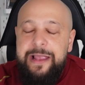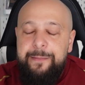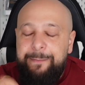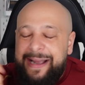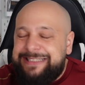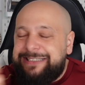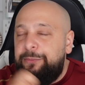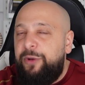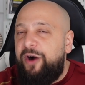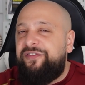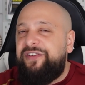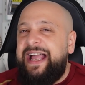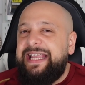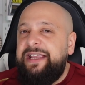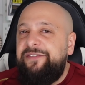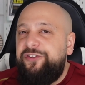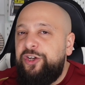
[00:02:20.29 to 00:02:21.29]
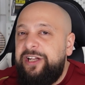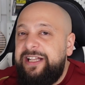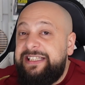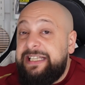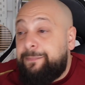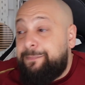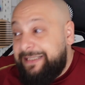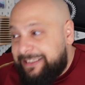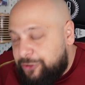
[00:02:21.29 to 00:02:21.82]
Maximum of like if you didn't
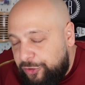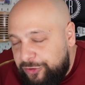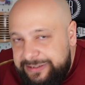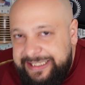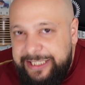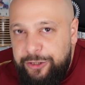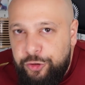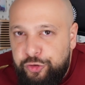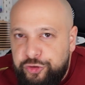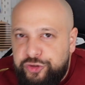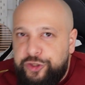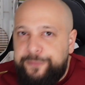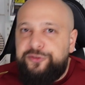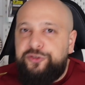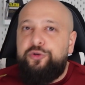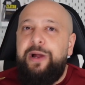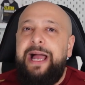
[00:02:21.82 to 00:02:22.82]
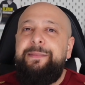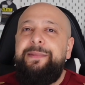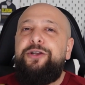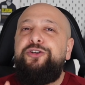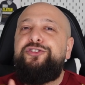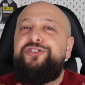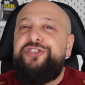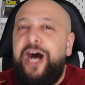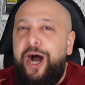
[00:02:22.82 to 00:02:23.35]
yet. Please continue to subscribe
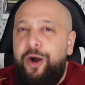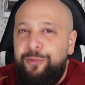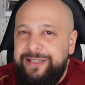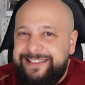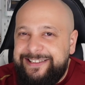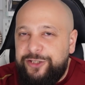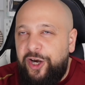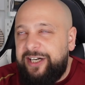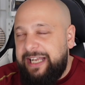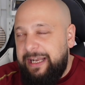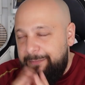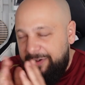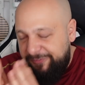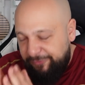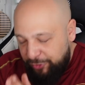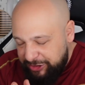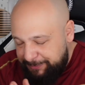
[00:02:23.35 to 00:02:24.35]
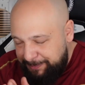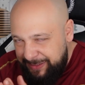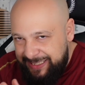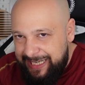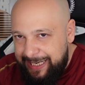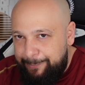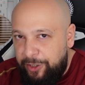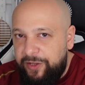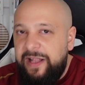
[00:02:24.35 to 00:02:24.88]
because now we start. And before
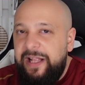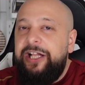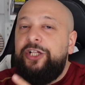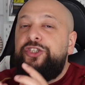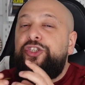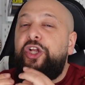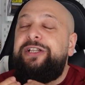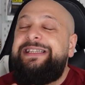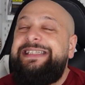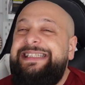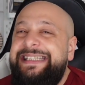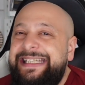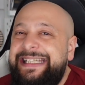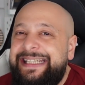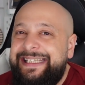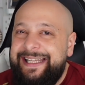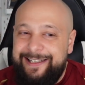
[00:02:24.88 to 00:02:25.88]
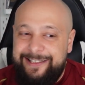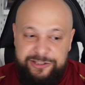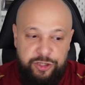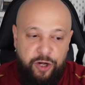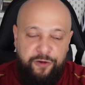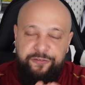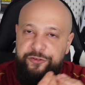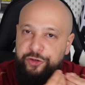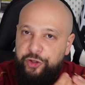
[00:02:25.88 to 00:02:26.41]
speaking about the details
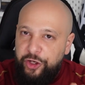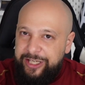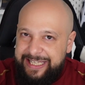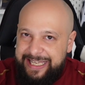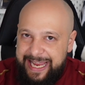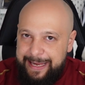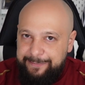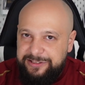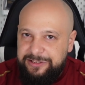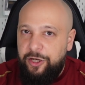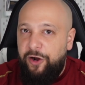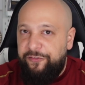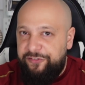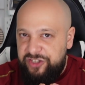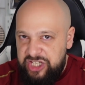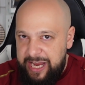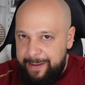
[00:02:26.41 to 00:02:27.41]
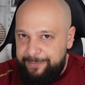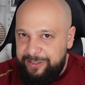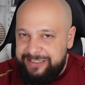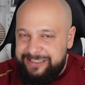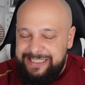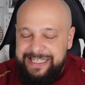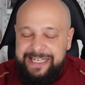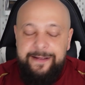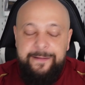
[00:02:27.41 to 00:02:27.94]
of the games of
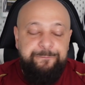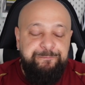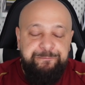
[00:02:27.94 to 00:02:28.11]
Champions League,